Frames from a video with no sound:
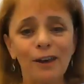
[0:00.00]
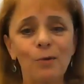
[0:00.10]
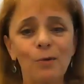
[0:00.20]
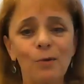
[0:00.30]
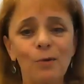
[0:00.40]
I
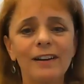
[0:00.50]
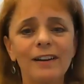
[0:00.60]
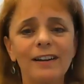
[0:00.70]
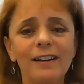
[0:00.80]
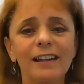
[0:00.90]
think
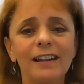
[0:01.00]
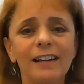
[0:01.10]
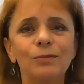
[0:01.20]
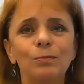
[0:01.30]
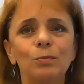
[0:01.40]
what
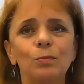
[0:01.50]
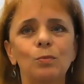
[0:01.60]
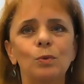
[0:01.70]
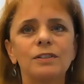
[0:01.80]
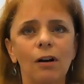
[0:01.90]
it
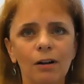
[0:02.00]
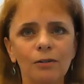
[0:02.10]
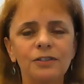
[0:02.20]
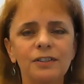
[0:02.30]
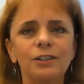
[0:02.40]

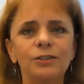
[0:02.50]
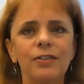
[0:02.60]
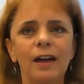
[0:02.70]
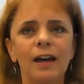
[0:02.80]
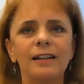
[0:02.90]

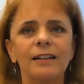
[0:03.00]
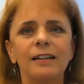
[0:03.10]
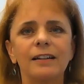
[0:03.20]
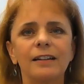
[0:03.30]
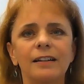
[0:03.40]
resolves is
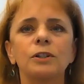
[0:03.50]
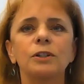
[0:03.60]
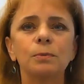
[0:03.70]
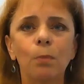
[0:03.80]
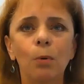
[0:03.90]
that
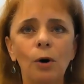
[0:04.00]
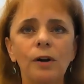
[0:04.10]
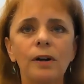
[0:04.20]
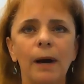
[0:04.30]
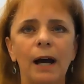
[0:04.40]
what's
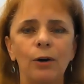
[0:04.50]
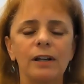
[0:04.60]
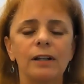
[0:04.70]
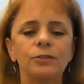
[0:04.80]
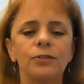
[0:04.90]
important
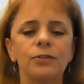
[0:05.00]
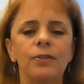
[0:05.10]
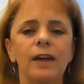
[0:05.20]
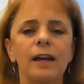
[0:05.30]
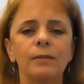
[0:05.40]
about it
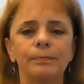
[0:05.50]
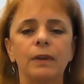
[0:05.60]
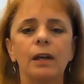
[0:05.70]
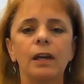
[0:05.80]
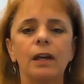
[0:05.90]
is
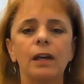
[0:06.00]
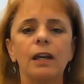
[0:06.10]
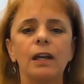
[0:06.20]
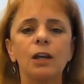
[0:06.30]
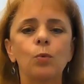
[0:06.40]
that
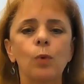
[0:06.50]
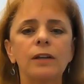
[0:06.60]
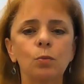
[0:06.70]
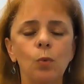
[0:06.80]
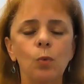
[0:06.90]

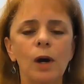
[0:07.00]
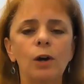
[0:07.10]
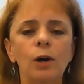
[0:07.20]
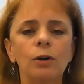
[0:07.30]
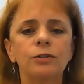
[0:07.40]
it raises
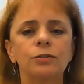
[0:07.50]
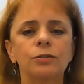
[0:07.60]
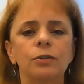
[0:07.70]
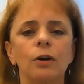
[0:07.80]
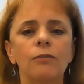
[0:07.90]

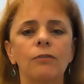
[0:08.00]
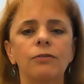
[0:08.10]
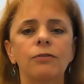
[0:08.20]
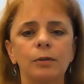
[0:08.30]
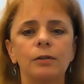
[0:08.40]
awareness of